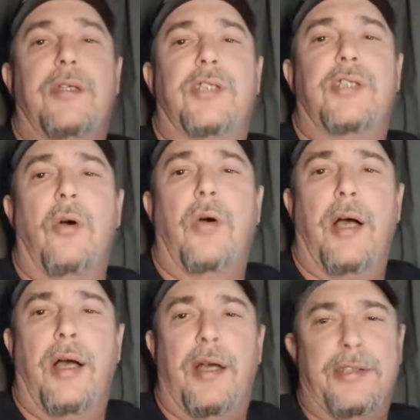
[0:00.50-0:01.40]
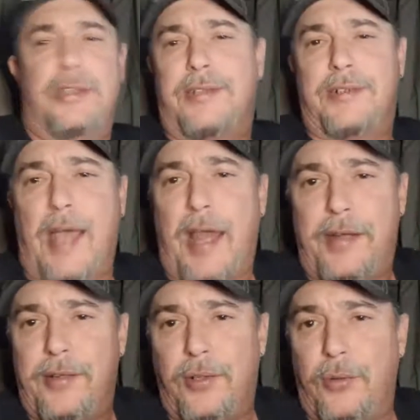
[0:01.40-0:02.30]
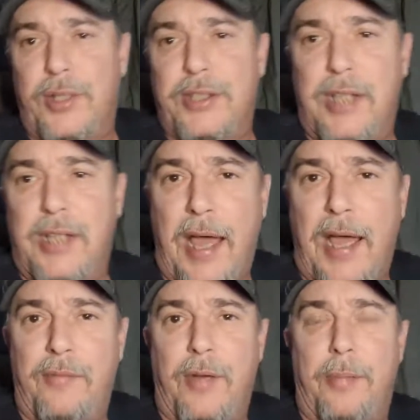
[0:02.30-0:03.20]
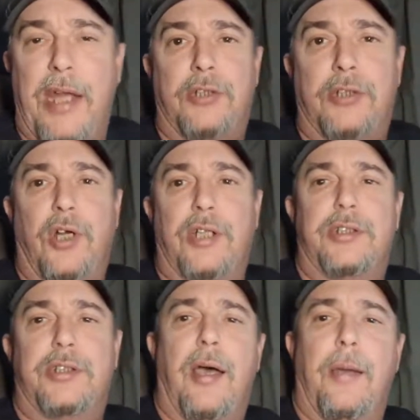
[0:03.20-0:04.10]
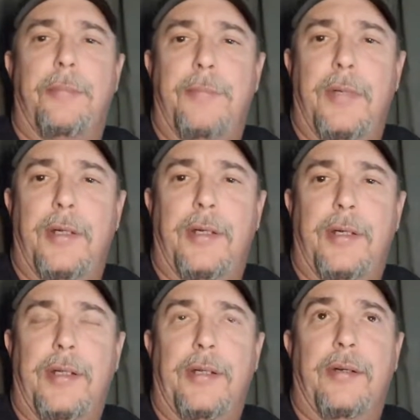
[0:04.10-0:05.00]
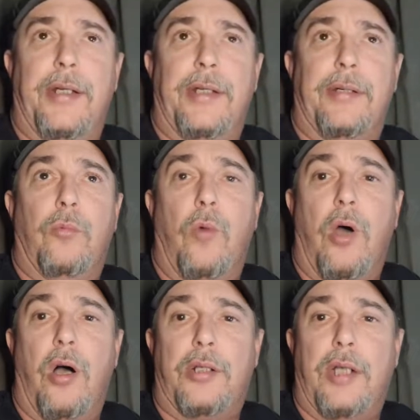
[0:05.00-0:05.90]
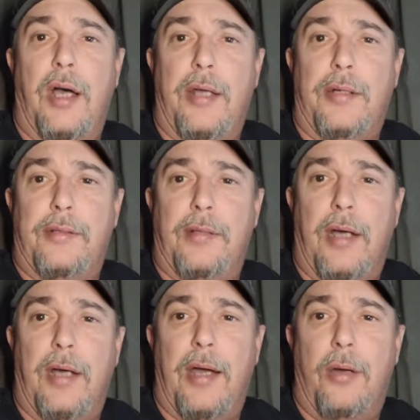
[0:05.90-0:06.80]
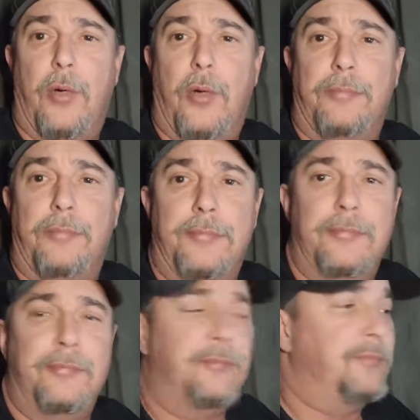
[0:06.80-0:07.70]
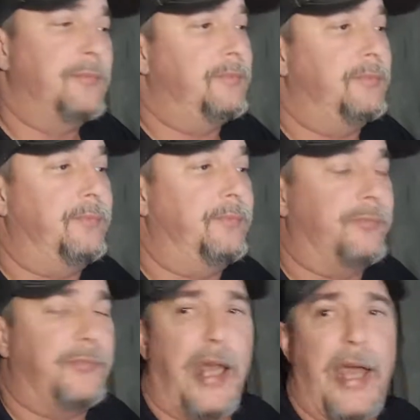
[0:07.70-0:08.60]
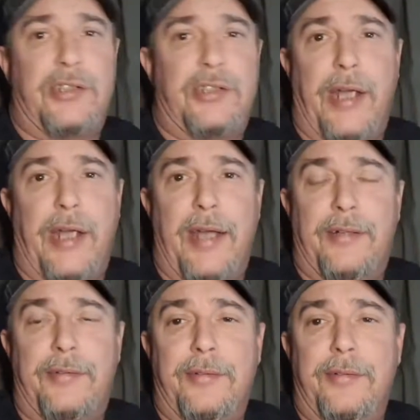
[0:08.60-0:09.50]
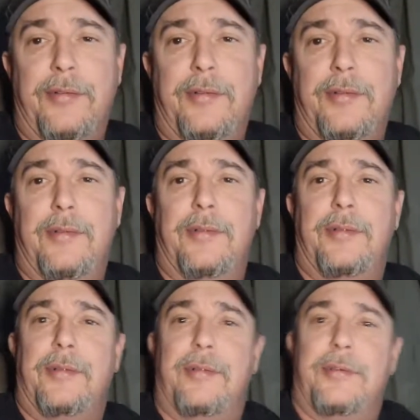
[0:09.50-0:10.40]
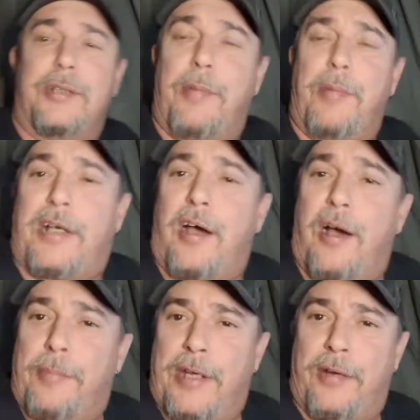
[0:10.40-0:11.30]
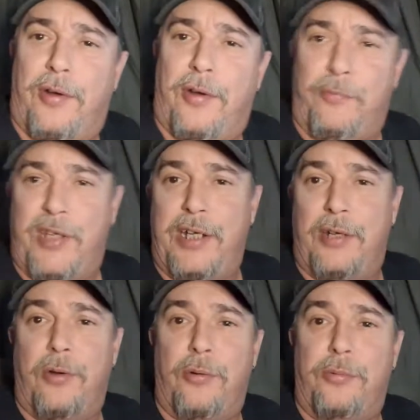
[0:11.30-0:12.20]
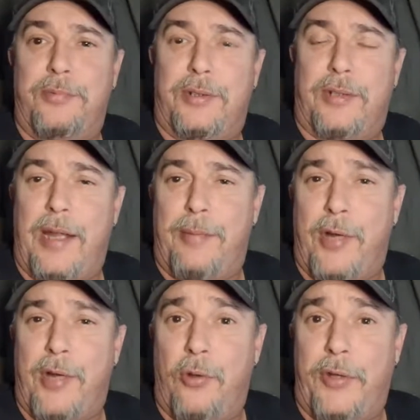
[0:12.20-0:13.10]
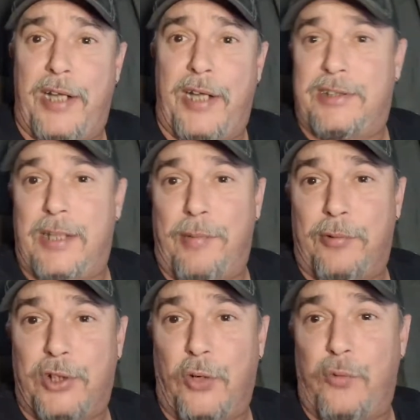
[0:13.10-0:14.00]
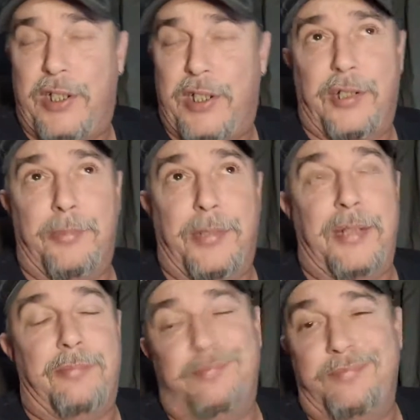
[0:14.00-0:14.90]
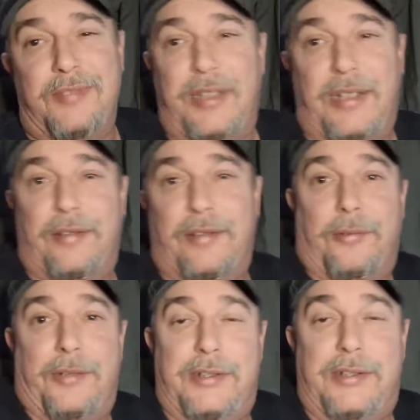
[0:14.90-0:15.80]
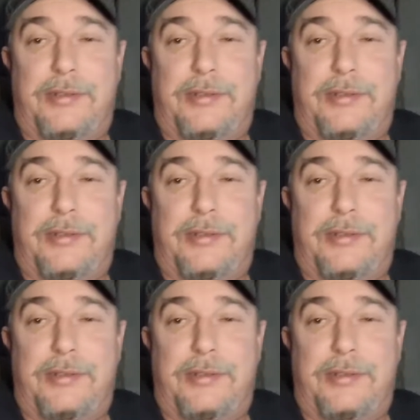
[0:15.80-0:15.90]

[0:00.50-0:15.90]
I just decided to do this live. I'm at a truck stop here in Walcott, Iowa. I actually had somebody comment on a video to let them know the next time I was over here, but it's